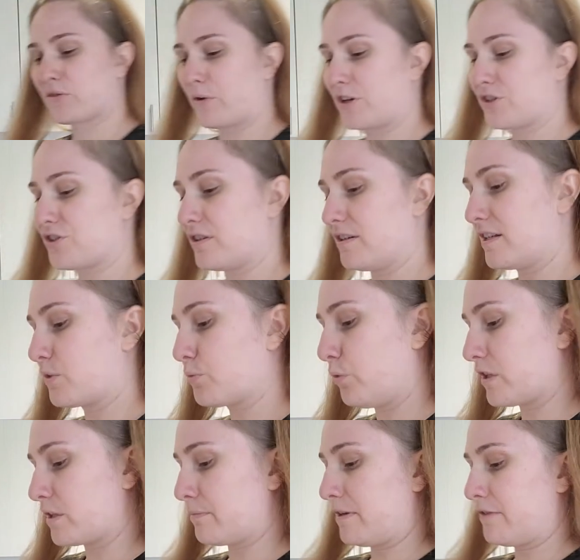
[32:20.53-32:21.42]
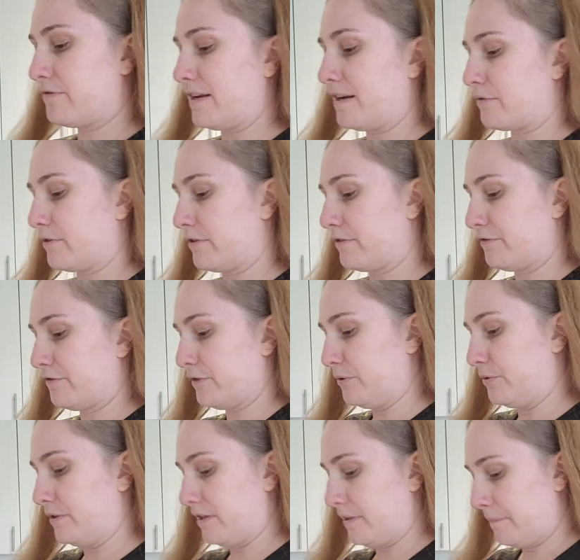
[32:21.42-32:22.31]
question is, what's my favorite
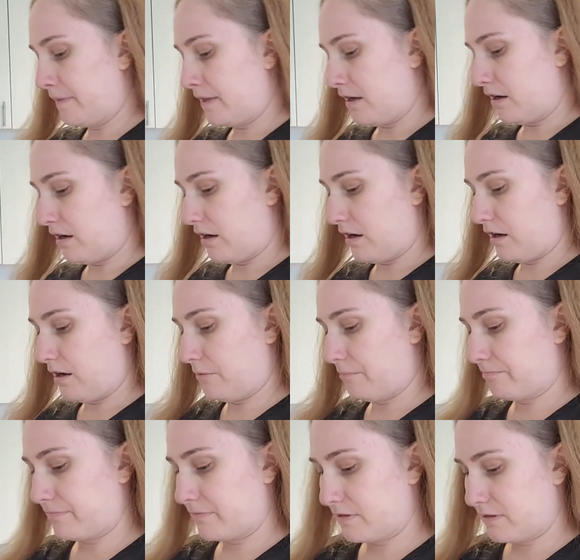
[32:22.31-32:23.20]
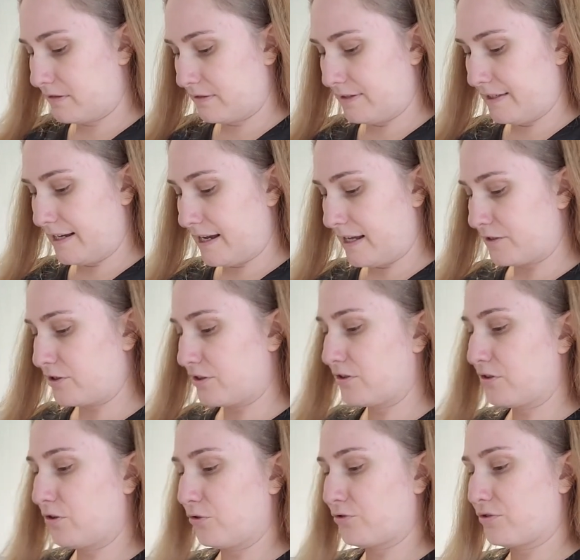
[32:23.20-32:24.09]
food? The answer
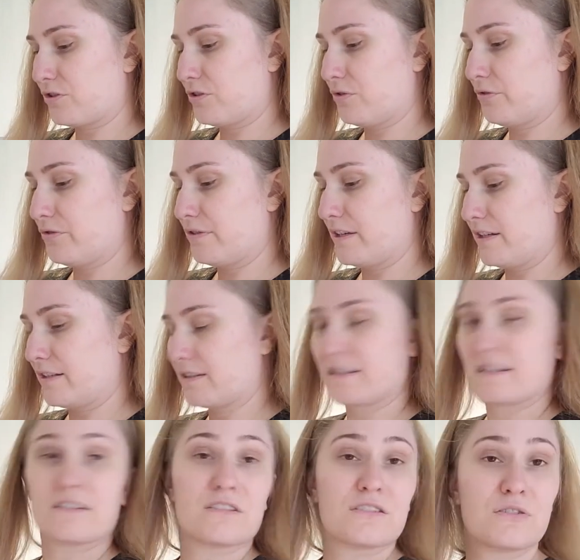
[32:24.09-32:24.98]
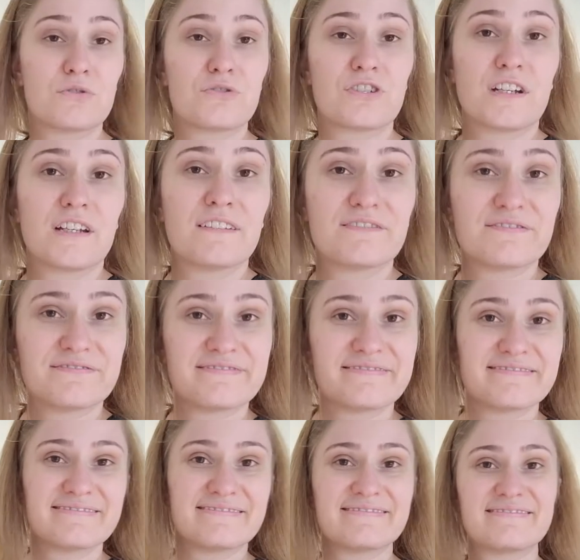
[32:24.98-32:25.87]
to those two things is sushi.
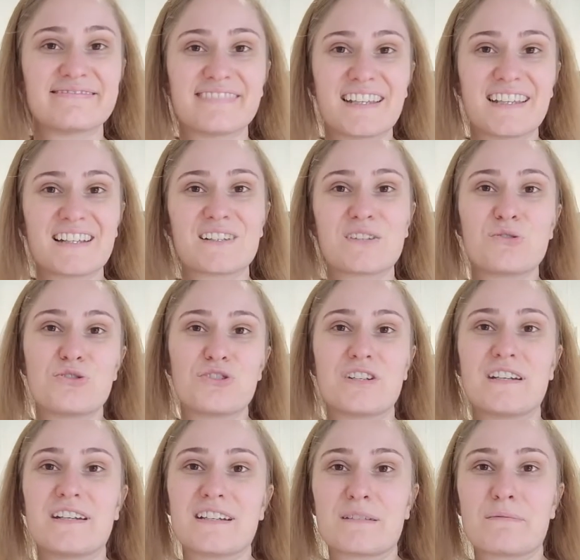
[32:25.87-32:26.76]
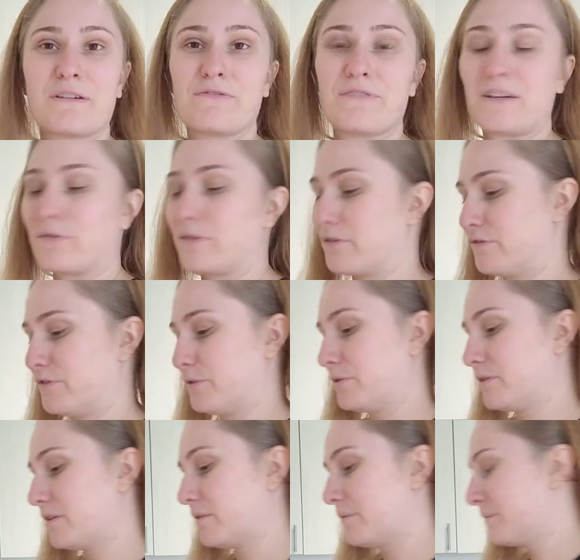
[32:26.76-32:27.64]
Sushi is my favorite
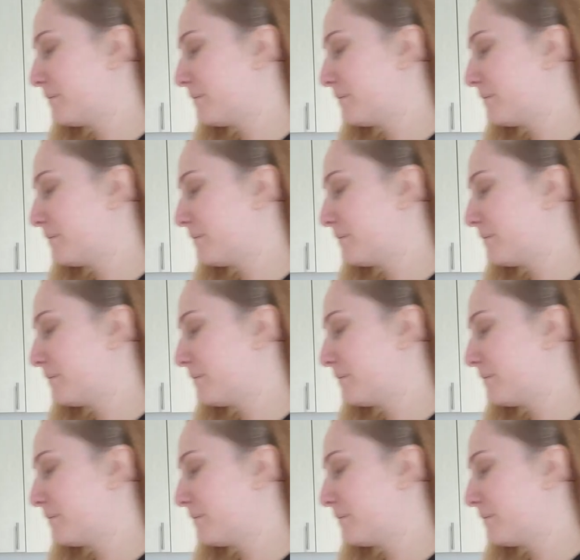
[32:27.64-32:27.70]
food.